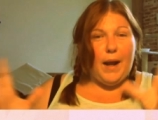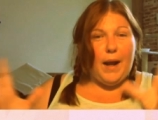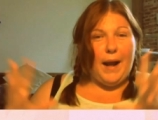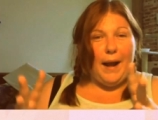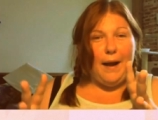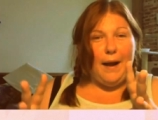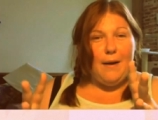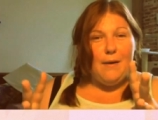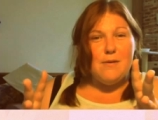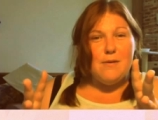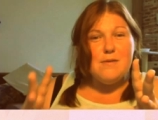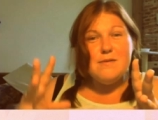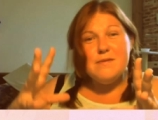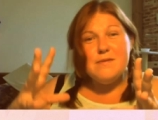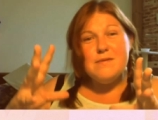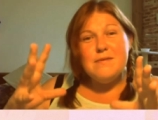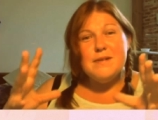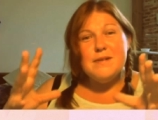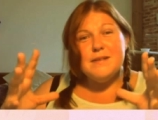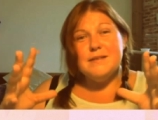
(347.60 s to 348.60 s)
how
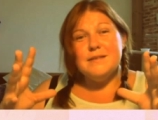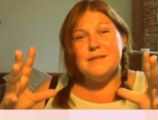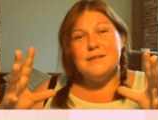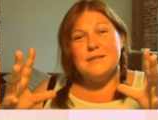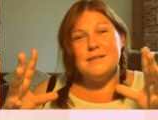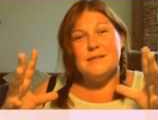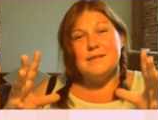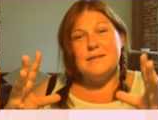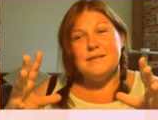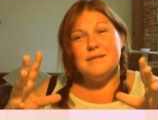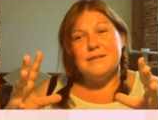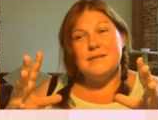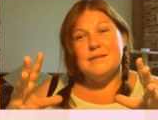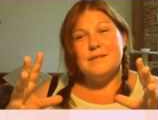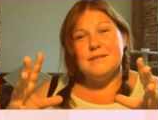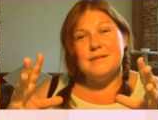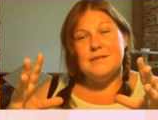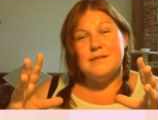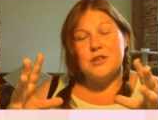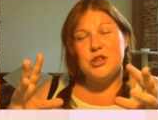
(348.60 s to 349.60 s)

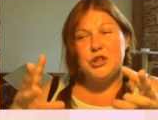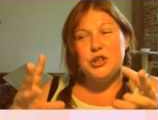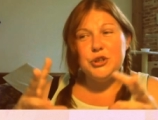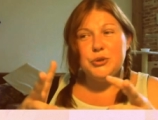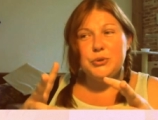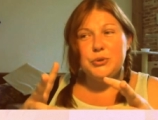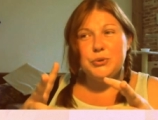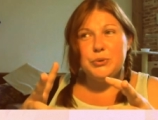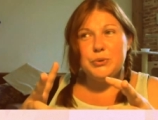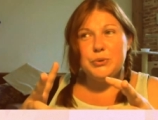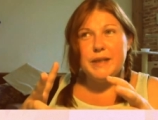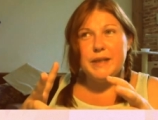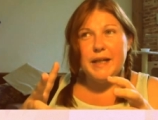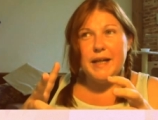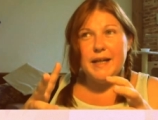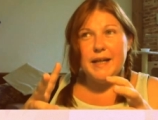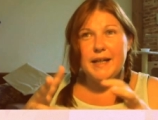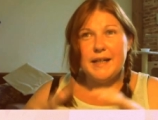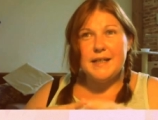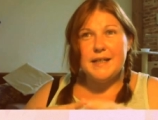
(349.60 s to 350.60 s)
do
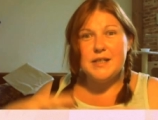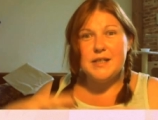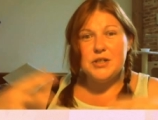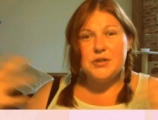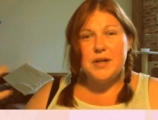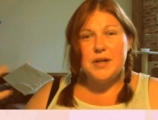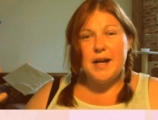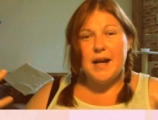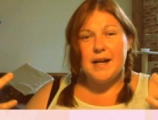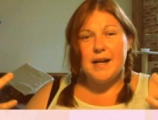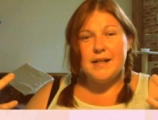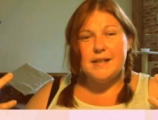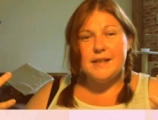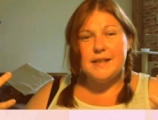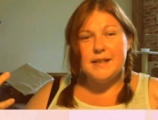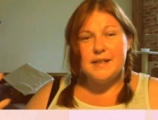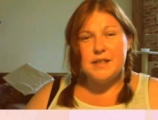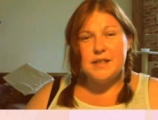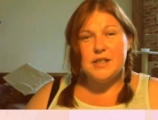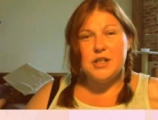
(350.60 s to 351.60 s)
they extract the
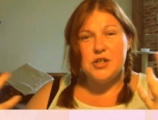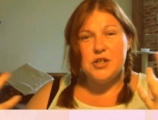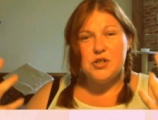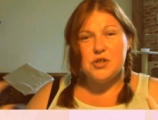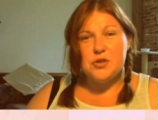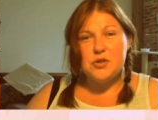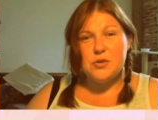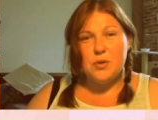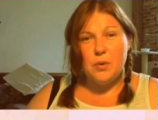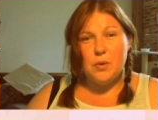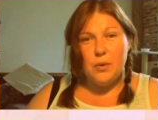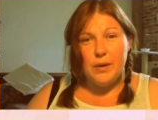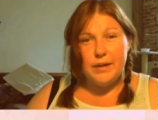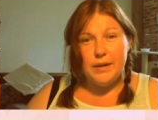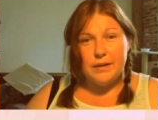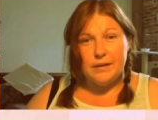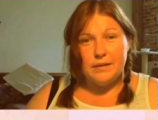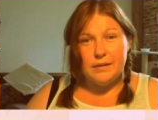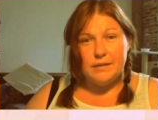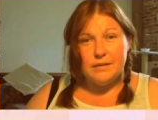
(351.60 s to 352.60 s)
essential
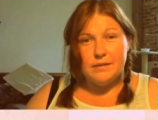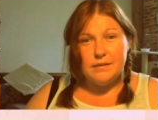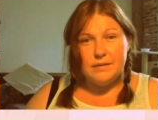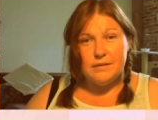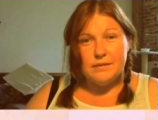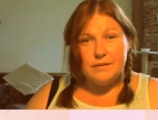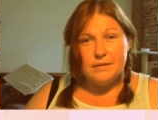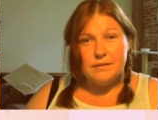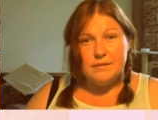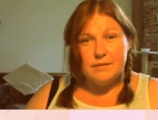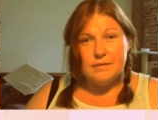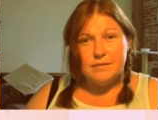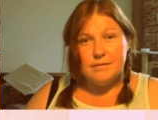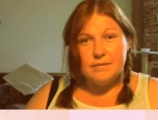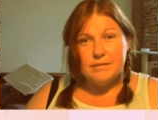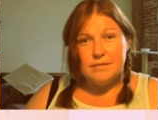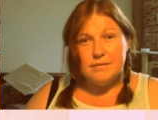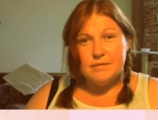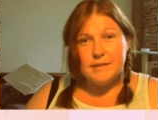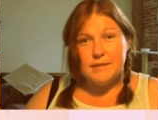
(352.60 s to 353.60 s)
oil?
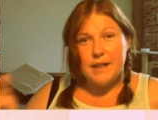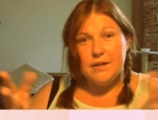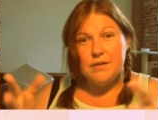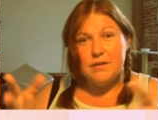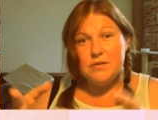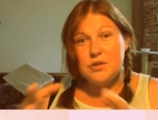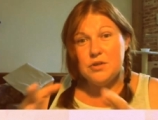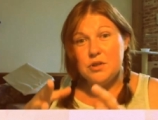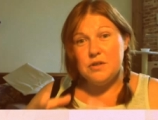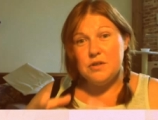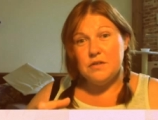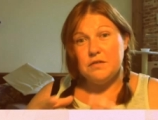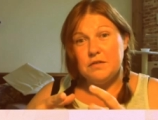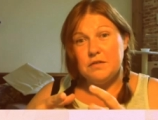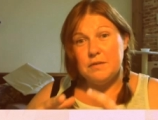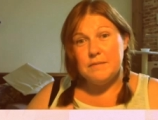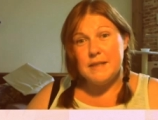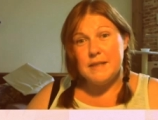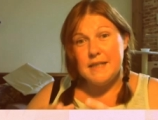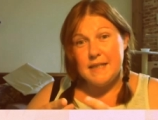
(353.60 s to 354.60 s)
They don't do it
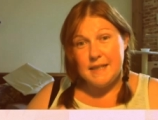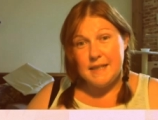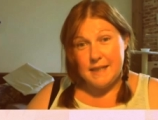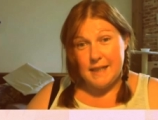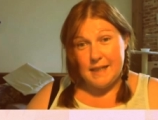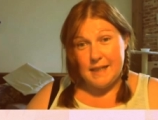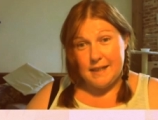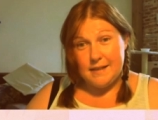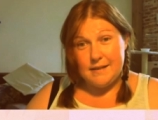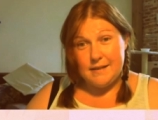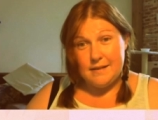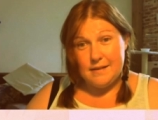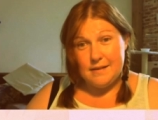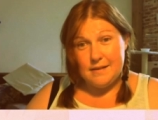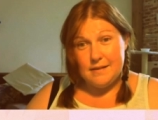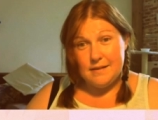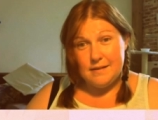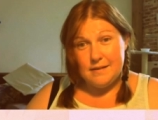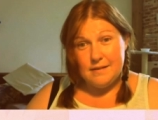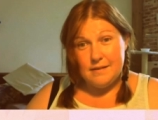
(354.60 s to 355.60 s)
from the
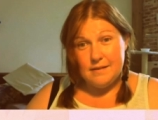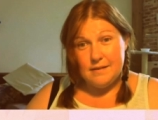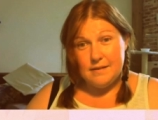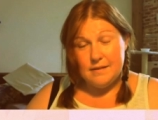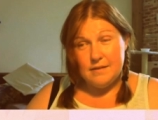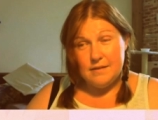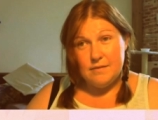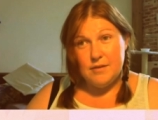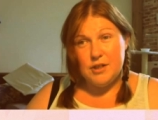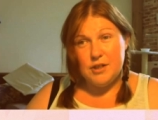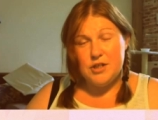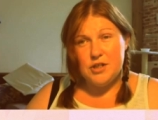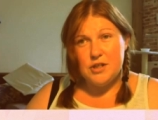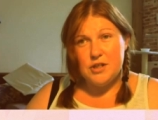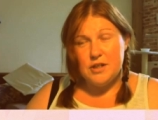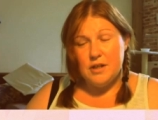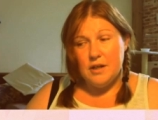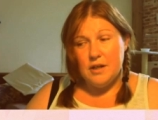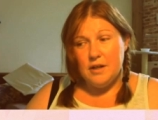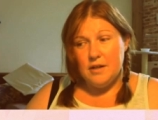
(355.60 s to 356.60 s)
seeds, which
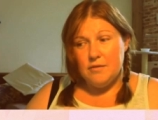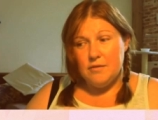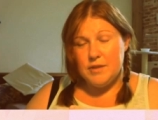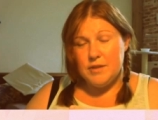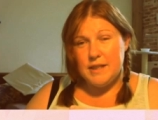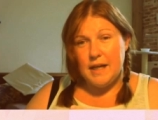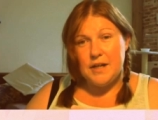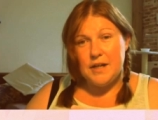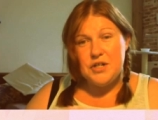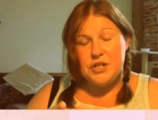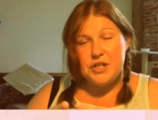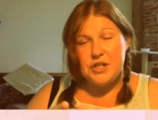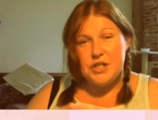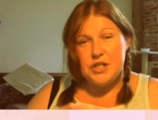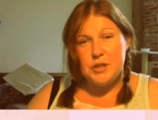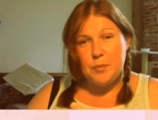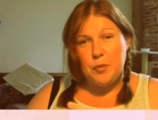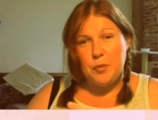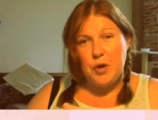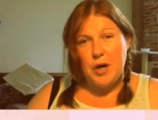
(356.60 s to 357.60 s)
was actually a
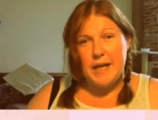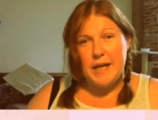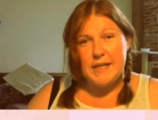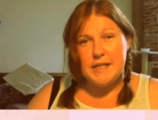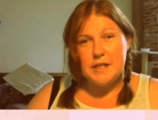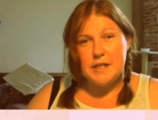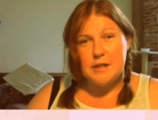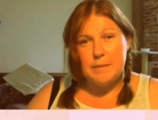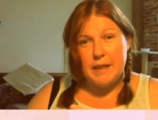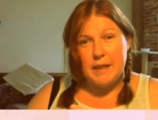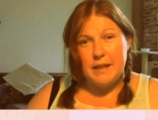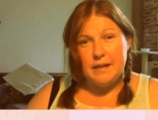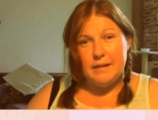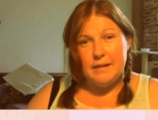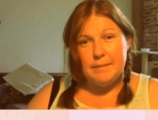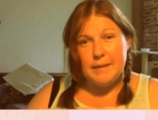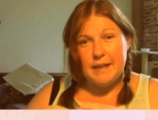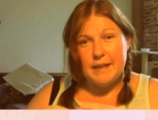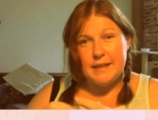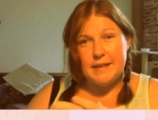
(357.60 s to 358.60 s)
surprise to me
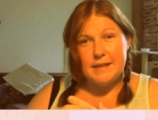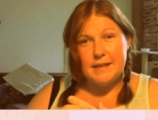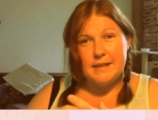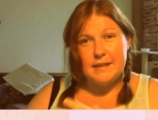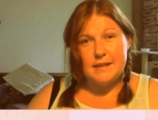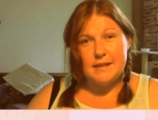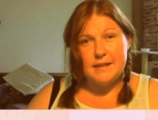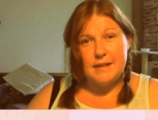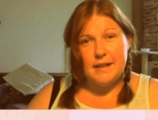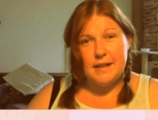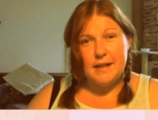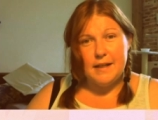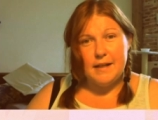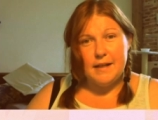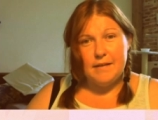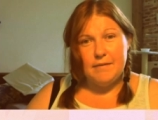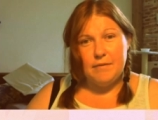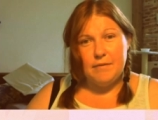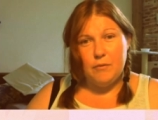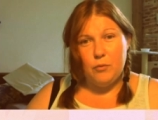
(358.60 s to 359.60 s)
because
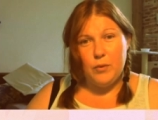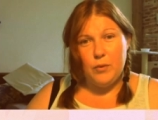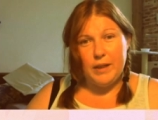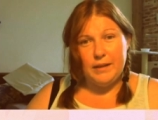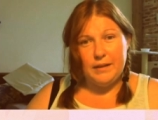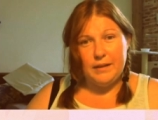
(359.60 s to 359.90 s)
when